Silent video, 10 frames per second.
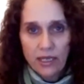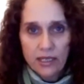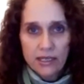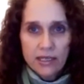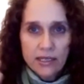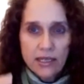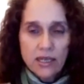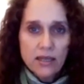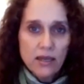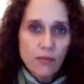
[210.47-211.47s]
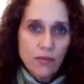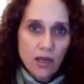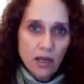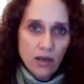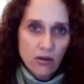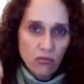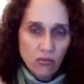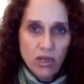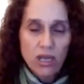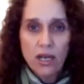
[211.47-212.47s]
See them
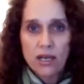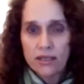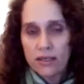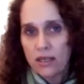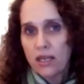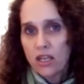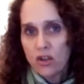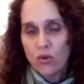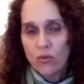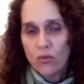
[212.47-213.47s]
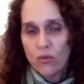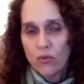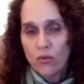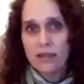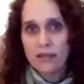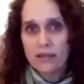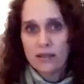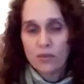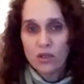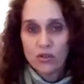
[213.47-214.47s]
realizing in your mind,
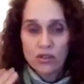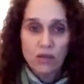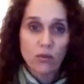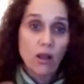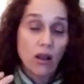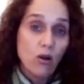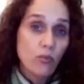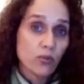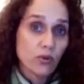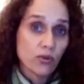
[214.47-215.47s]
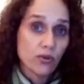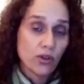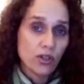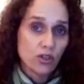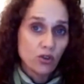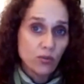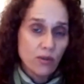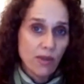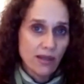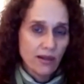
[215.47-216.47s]
because that will help you to be
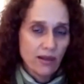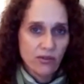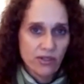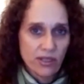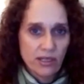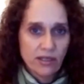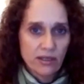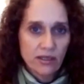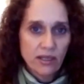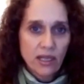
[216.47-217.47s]
mentally resilient.